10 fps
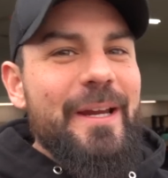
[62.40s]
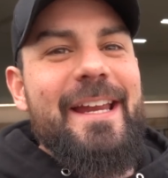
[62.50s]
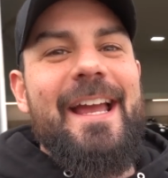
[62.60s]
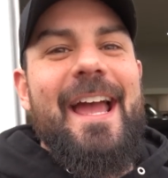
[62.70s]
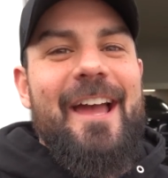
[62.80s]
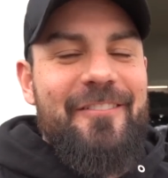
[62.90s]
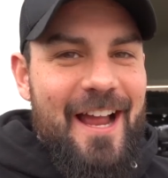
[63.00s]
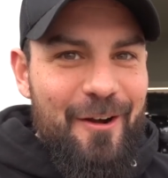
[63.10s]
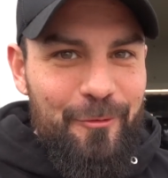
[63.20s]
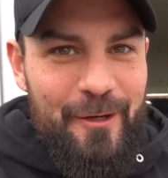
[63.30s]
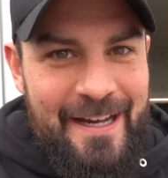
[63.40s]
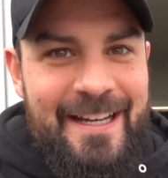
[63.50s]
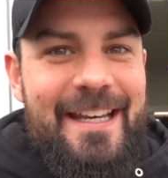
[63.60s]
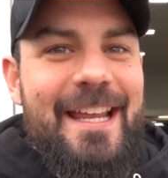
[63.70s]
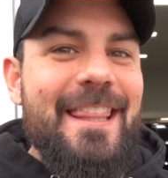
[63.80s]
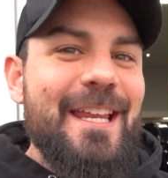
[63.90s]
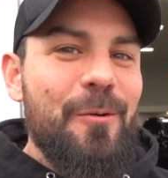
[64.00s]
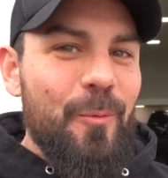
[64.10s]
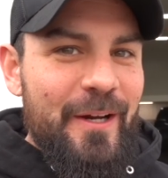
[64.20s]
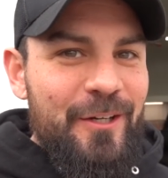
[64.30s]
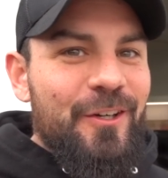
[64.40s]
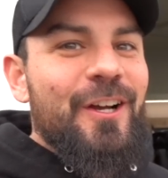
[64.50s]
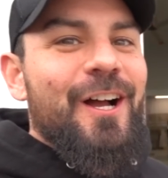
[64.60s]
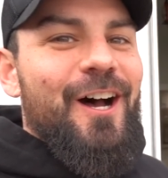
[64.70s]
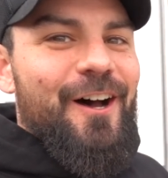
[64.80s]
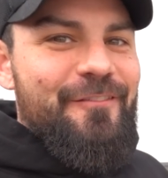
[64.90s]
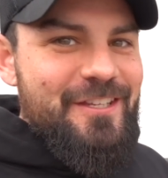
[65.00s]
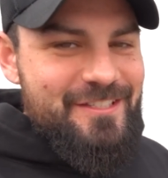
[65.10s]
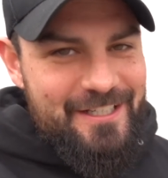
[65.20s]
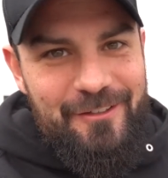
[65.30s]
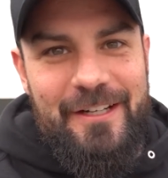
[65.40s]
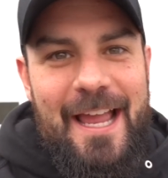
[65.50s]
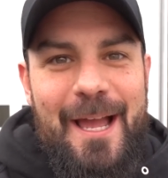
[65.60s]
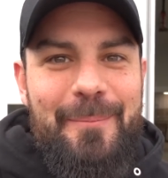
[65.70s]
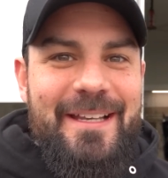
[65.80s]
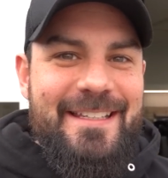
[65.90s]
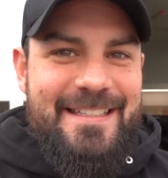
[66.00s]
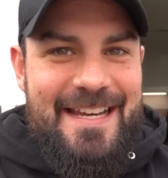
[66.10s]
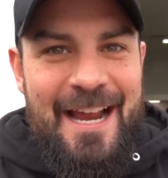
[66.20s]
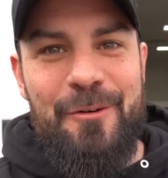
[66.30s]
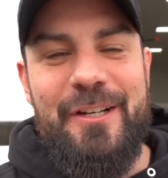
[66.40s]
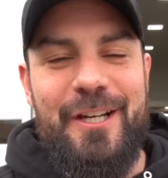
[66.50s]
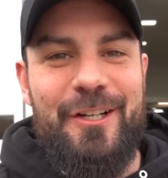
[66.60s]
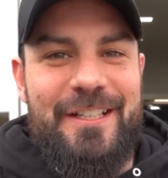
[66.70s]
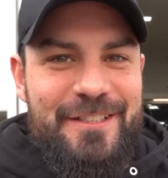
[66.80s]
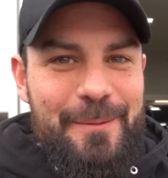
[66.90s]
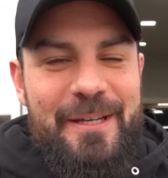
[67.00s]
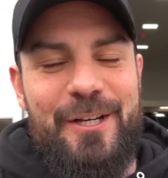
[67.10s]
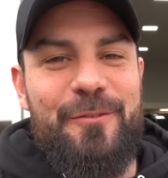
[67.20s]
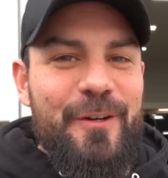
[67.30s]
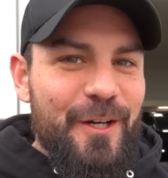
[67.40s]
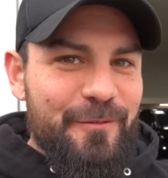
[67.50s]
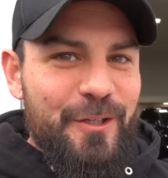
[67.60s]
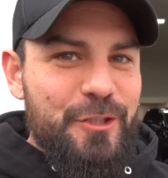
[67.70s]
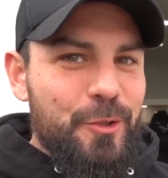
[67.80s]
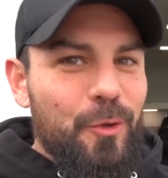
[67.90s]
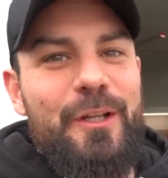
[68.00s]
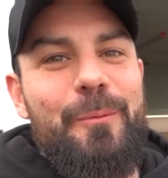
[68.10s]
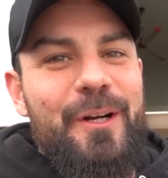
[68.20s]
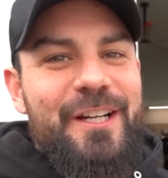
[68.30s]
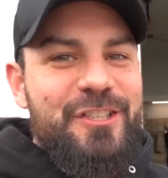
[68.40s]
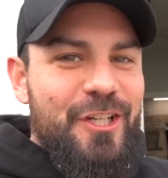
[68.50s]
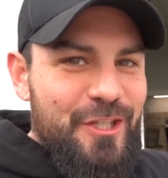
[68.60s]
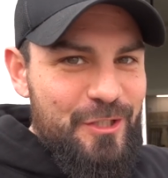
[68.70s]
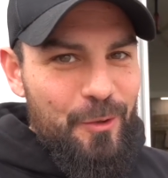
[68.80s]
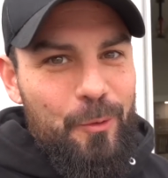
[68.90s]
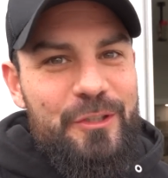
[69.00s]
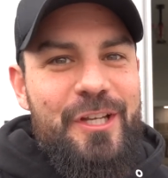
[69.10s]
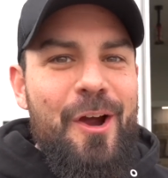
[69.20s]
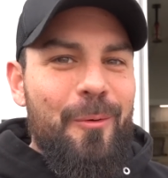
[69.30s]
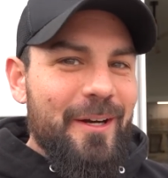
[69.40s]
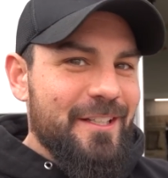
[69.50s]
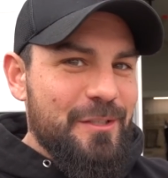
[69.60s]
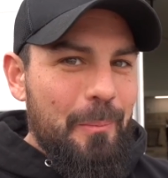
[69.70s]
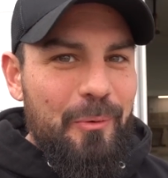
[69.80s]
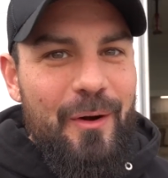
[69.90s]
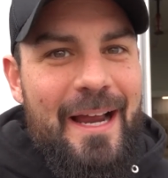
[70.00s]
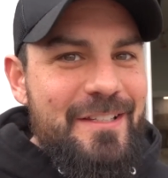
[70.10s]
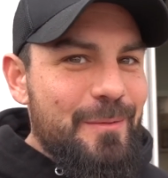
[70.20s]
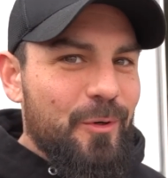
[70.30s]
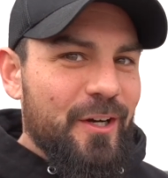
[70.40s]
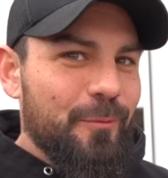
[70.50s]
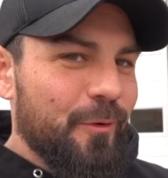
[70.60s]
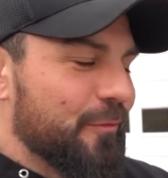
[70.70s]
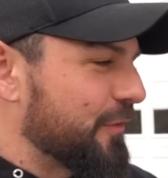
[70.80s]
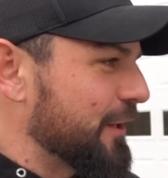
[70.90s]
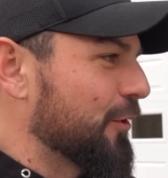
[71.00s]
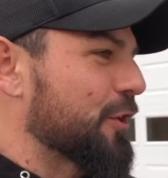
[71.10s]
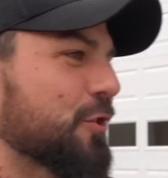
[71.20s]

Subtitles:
we have got Randy, the winner of the single cab, down here. He's going to be here very, very shortly. We're going to shut the doors. We're going to surprise him. We're going to reveal the